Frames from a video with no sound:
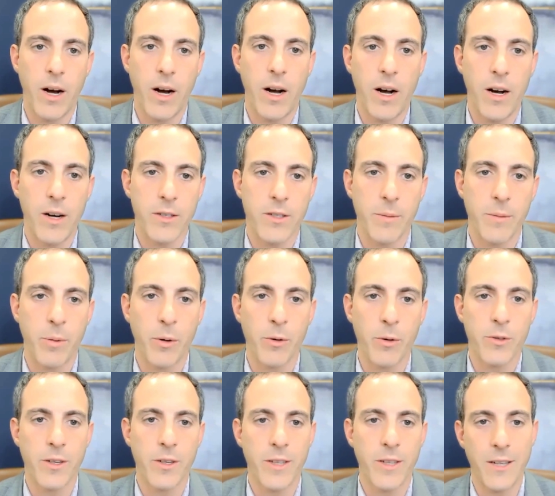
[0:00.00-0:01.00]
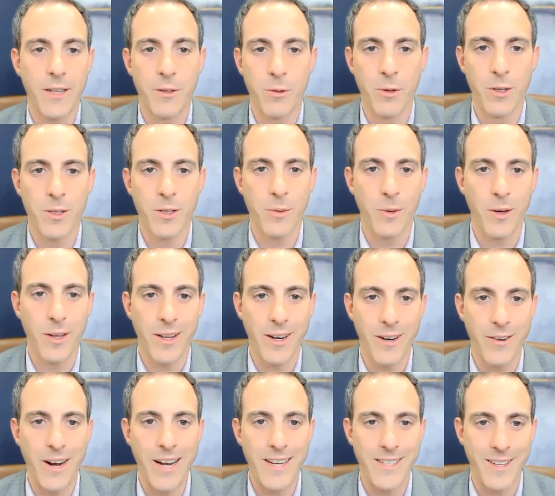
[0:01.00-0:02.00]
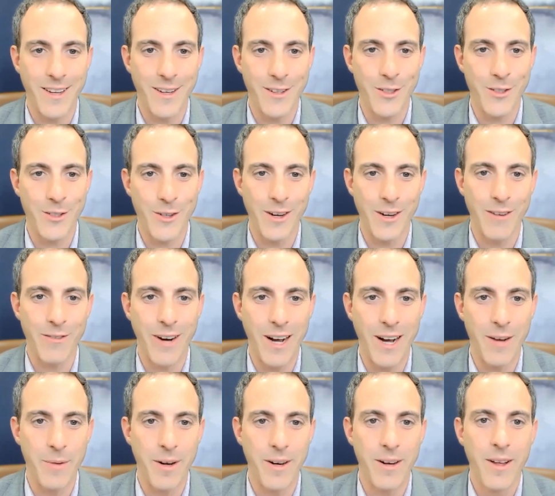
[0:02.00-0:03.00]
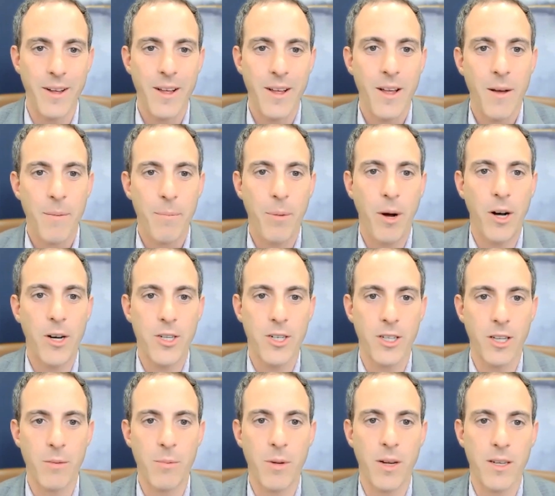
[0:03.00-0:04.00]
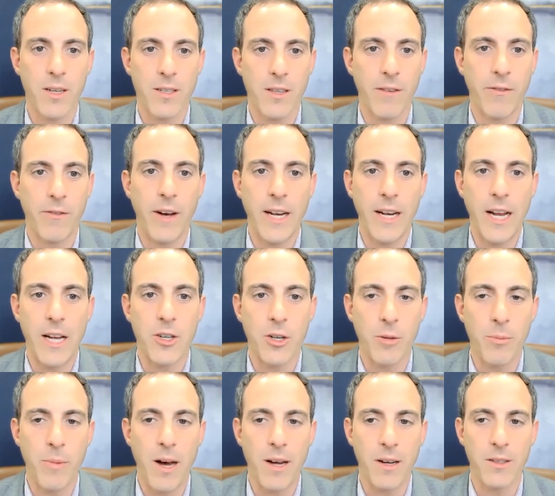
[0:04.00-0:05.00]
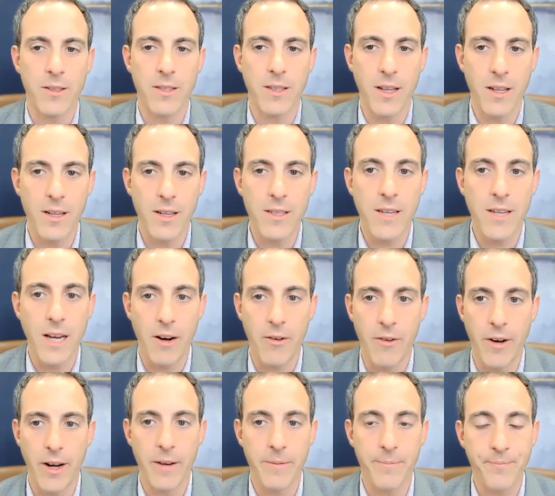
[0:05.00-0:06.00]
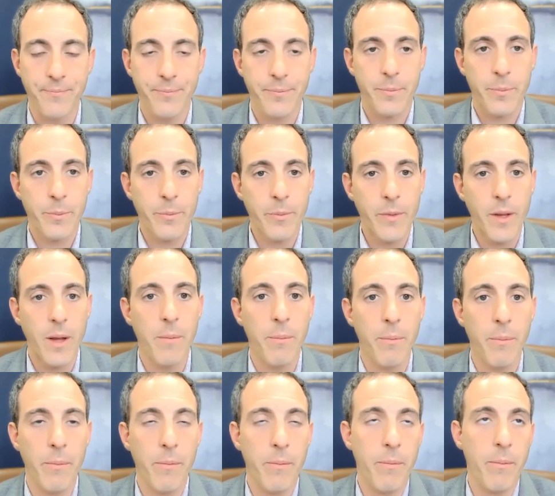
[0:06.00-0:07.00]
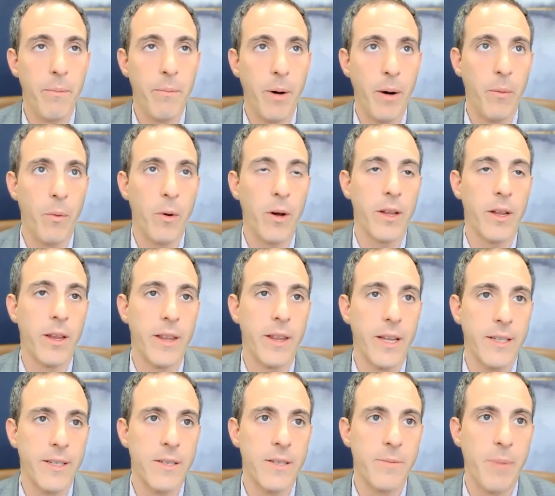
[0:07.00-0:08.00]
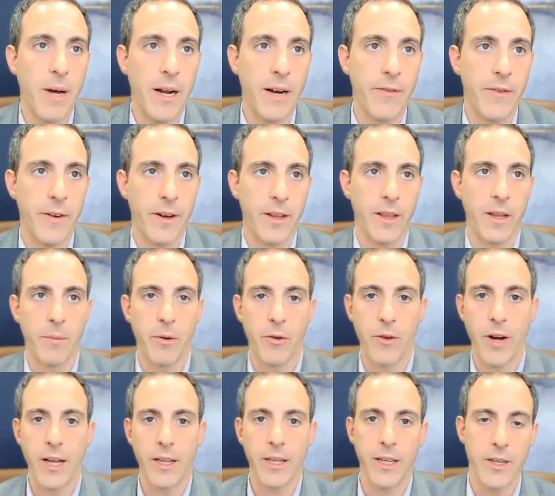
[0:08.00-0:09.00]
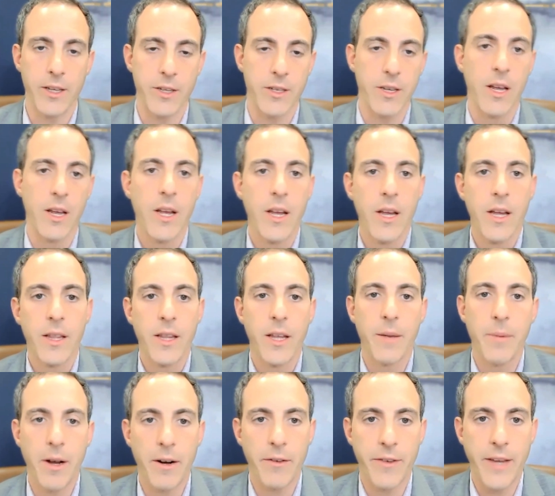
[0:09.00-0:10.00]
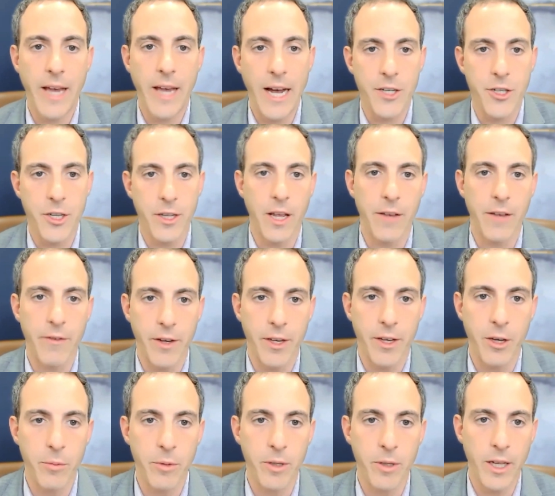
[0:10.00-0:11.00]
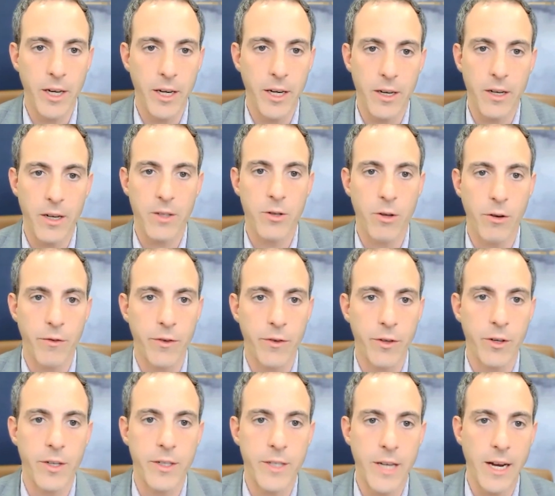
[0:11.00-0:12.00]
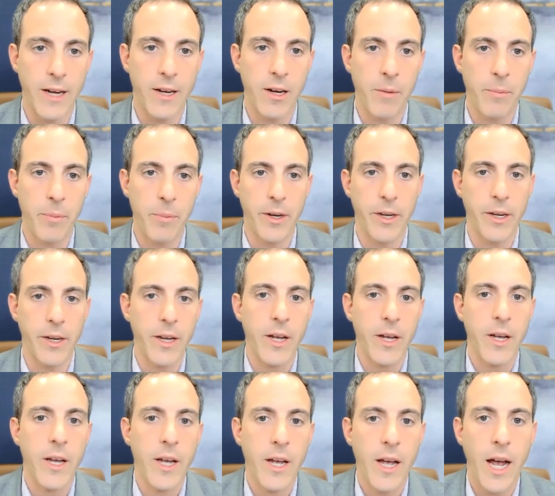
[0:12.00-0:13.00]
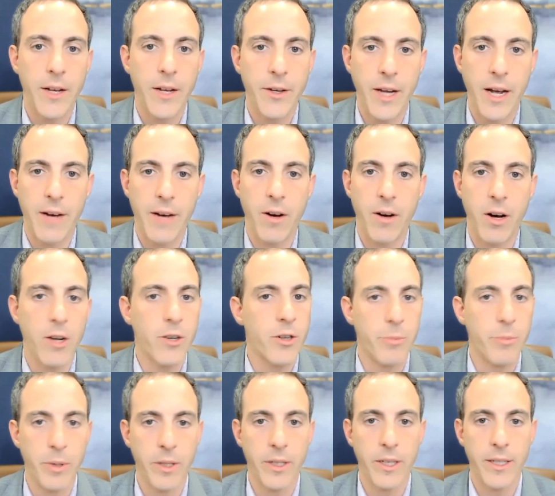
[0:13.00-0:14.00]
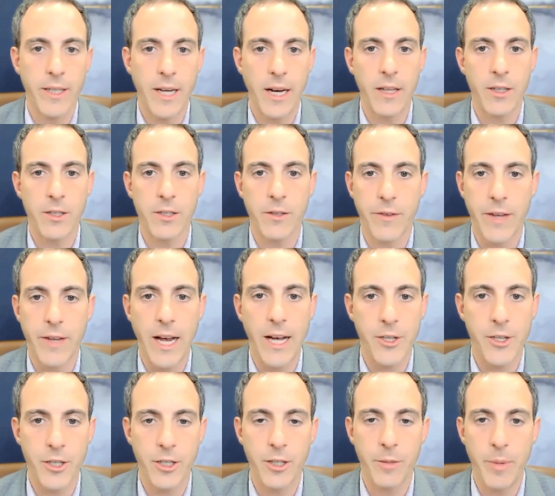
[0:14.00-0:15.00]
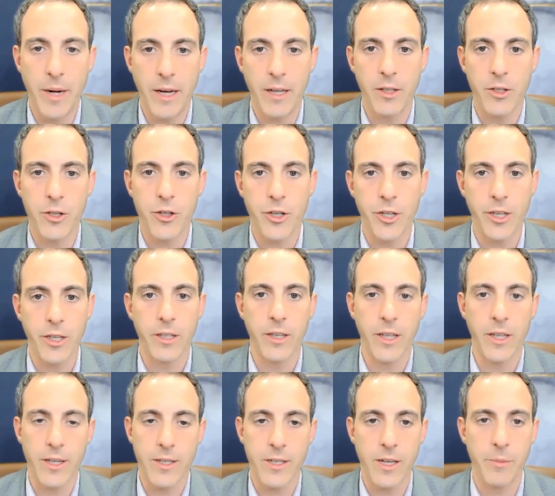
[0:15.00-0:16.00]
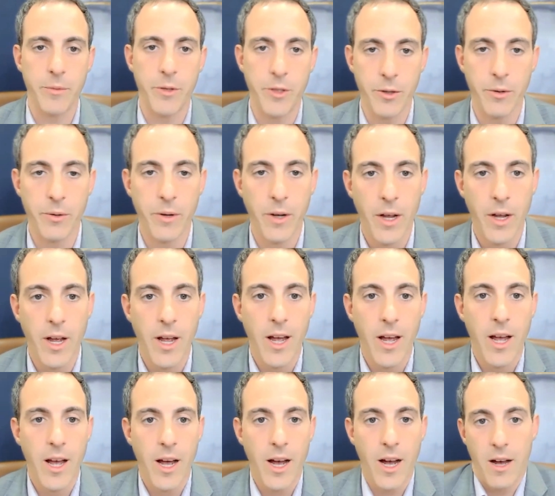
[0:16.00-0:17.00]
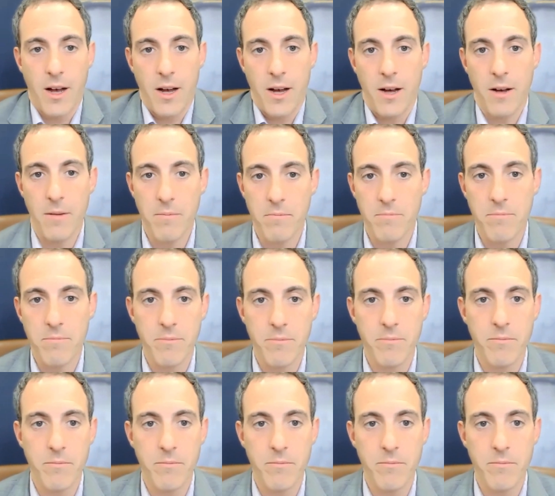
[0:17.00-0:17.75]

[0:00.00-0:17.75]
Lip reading: are supposed to not do as well in a rising interest rate environment, partially because of the financial models and the discount rate. But one of the things that's benefited them greatly is the amount of cash that they've accumulated. And so if you're a tech company and you have $100 billion of cash on your balance sheet, like some do, um,